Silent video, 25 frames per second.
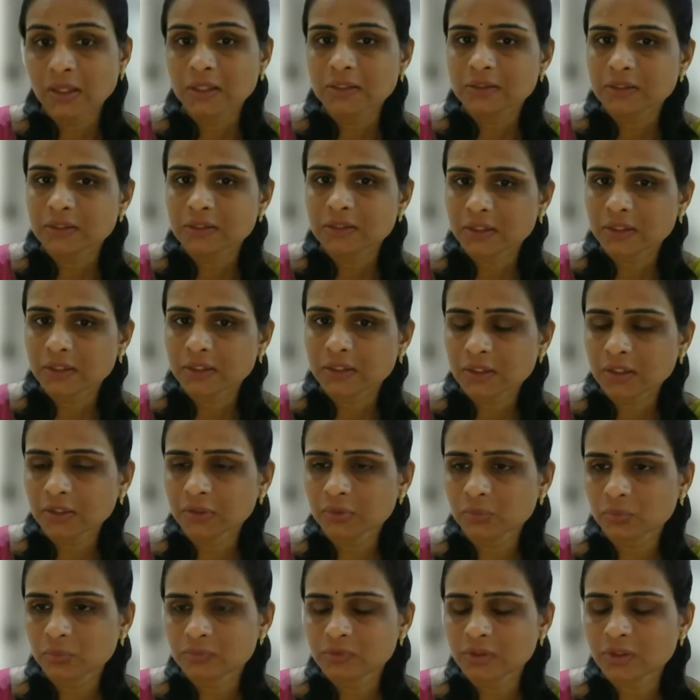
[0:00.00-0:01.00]

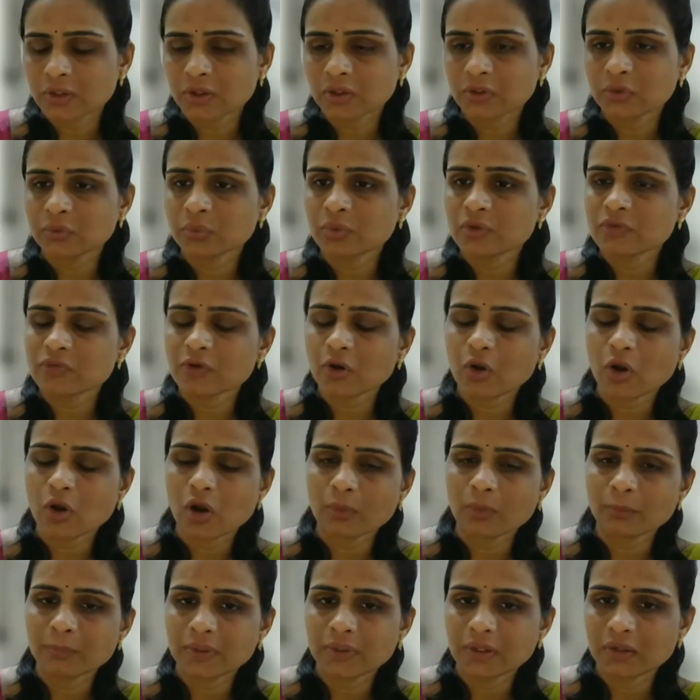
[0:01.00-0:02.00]
Trikatu is a
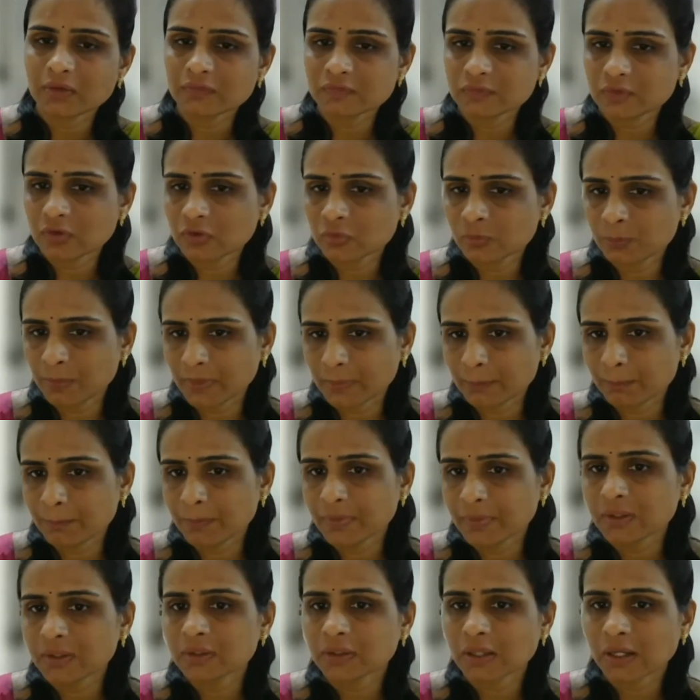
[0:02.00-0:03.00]
combination of
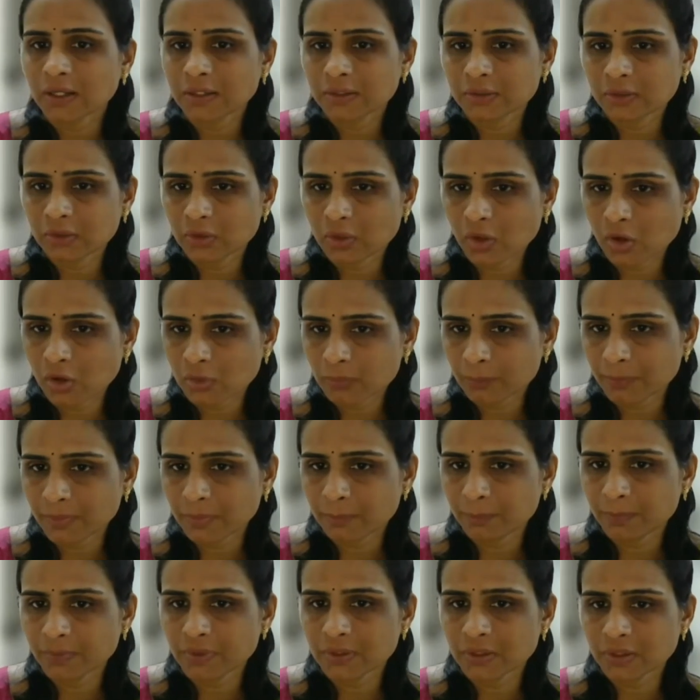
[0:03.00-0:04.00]
pepper and long
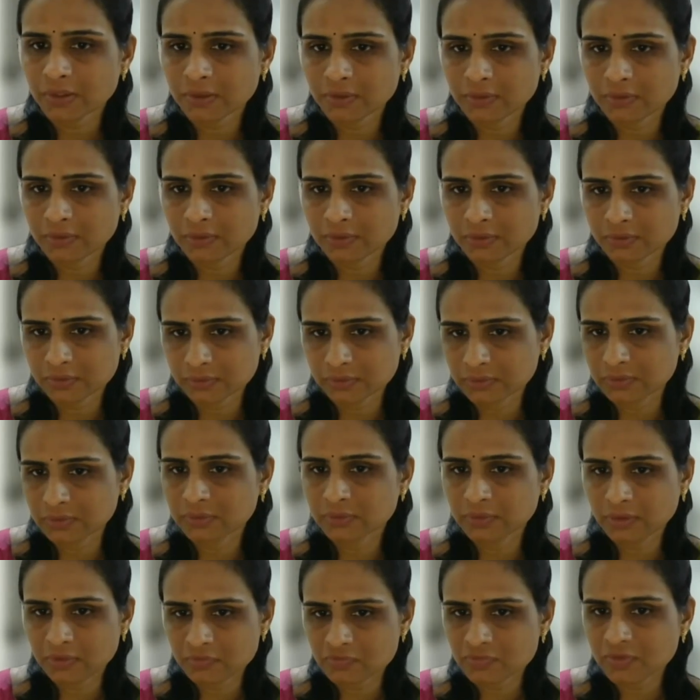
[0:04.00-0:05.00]
pepper
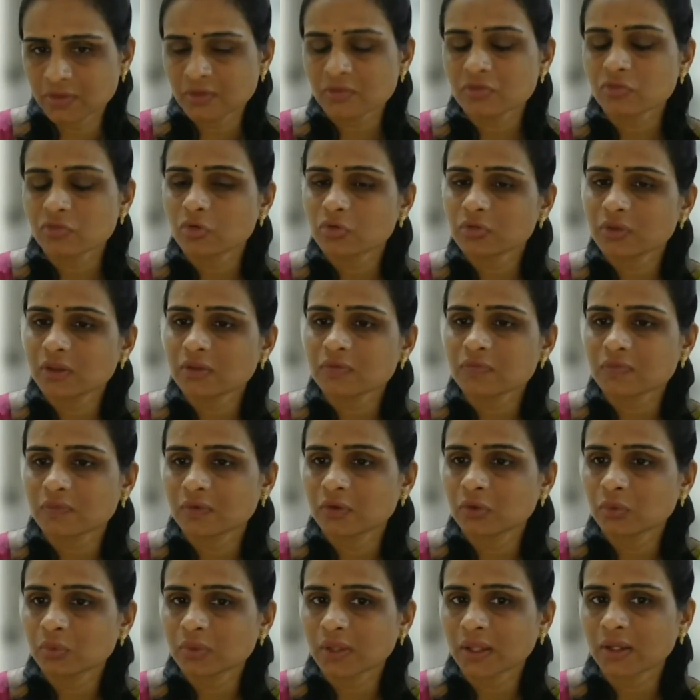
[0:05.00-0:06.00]
and these things. So these
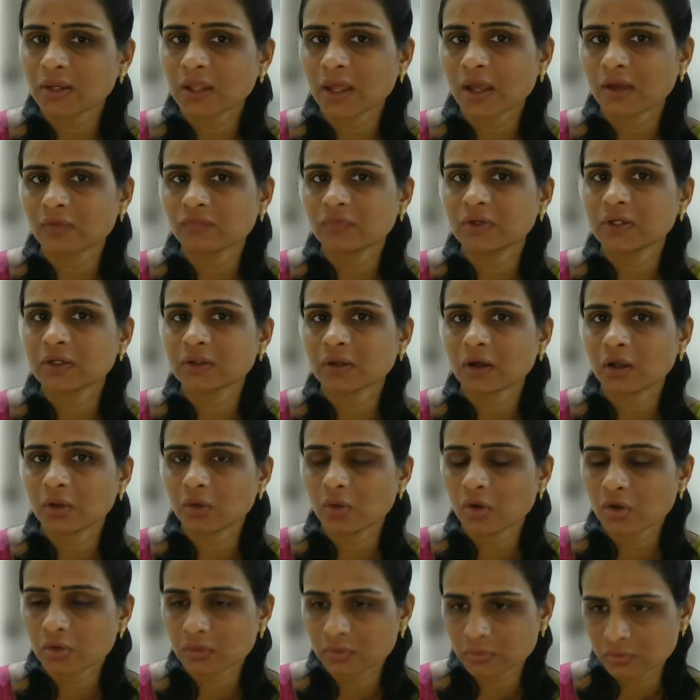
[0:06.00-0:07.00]
you can have it
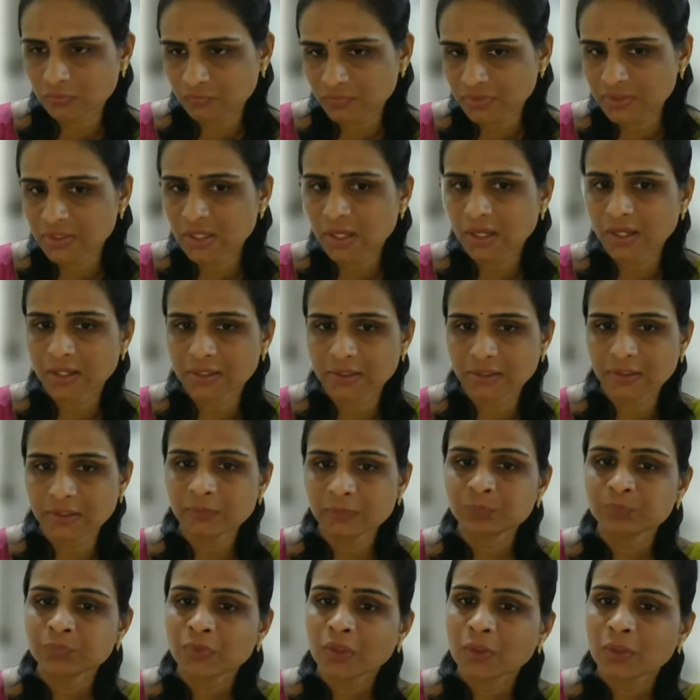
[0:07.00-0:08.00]
along with the honey,
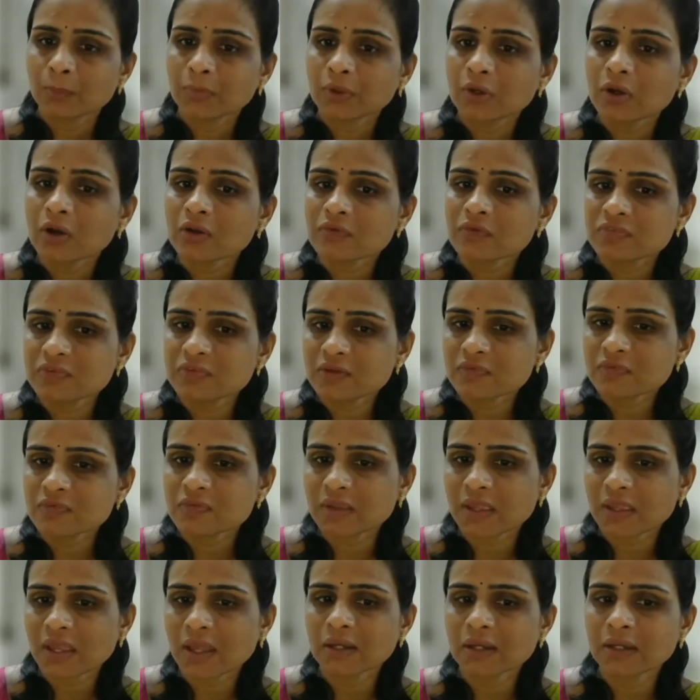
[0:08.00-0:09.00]
because this
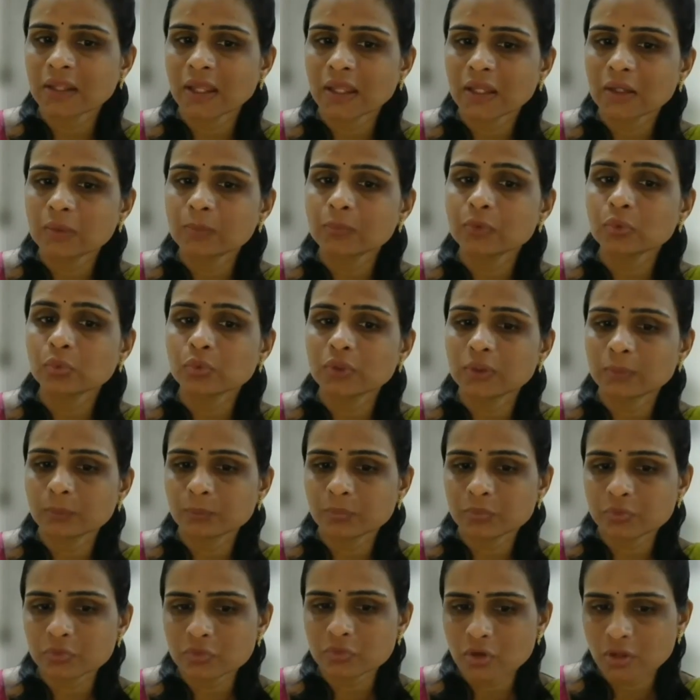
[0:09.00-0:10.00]
can help to
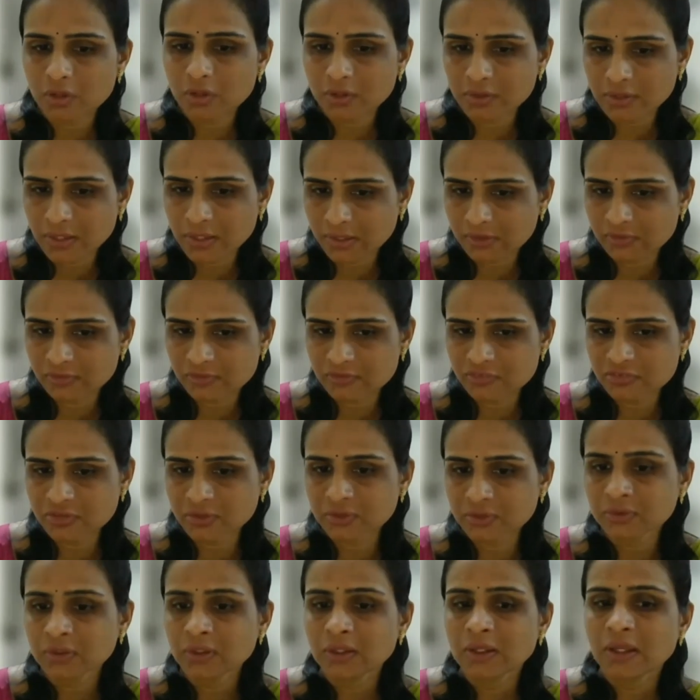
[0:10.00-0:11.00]
improve your
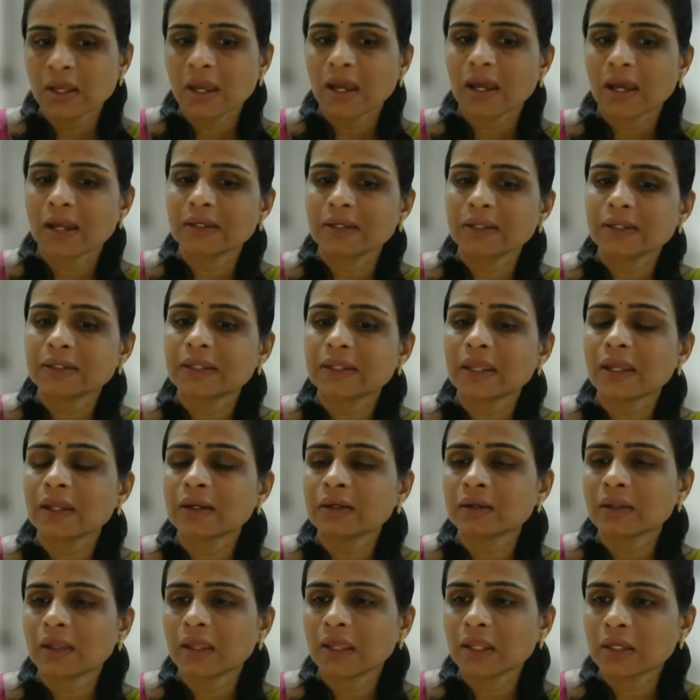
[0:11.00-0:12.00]
digestion, and it
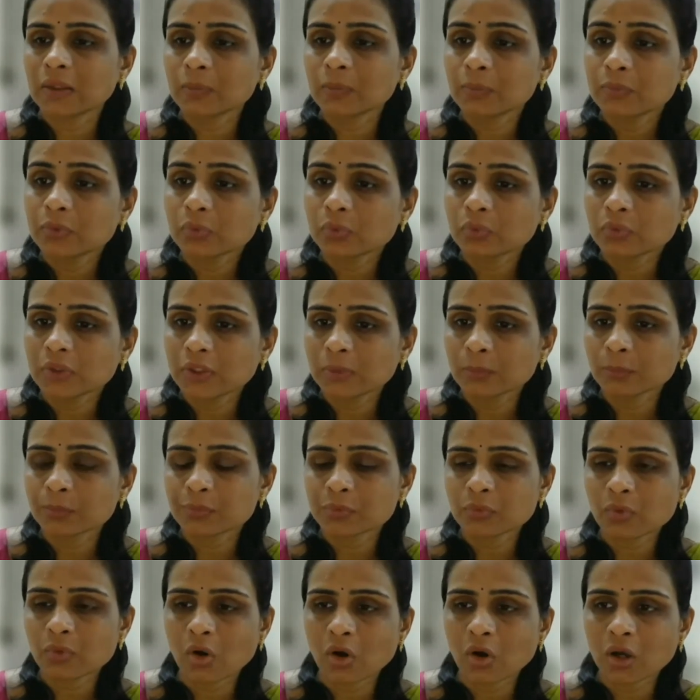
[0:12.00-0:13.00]
can help to
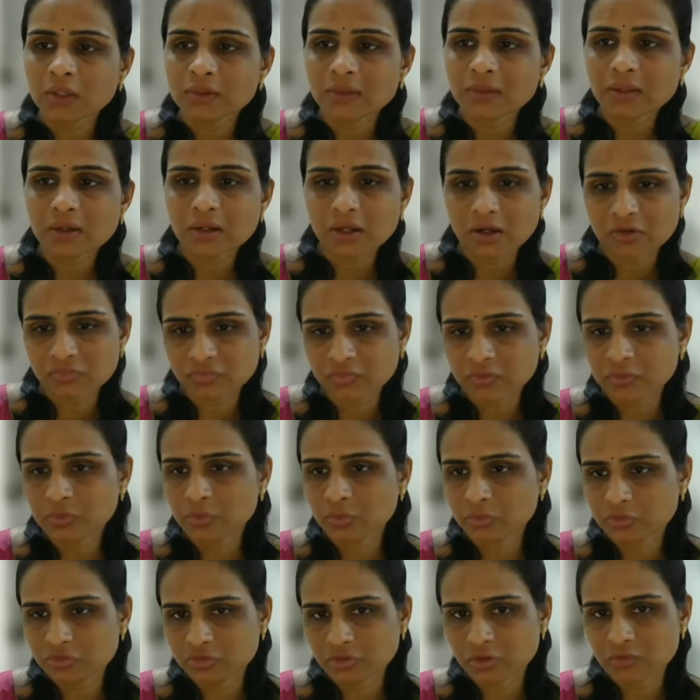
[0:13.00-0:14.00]
improve all the kapha
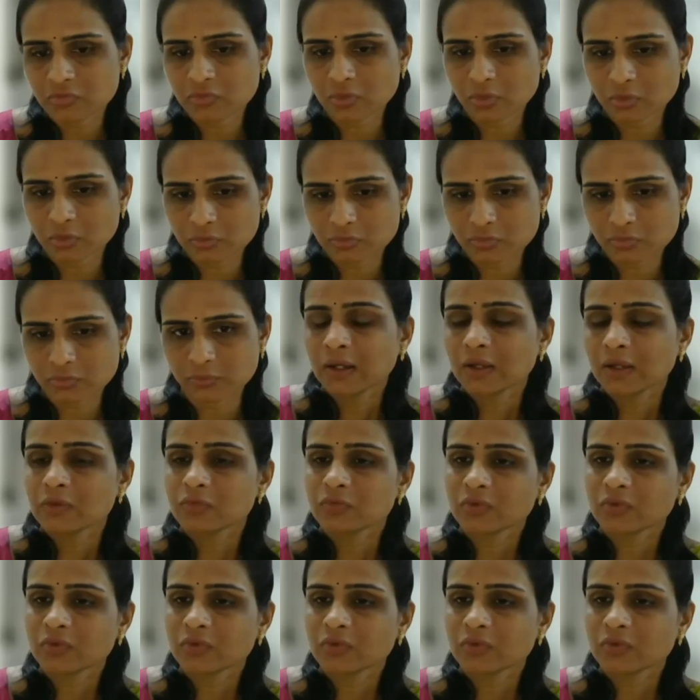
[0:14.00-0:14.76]
doshas also.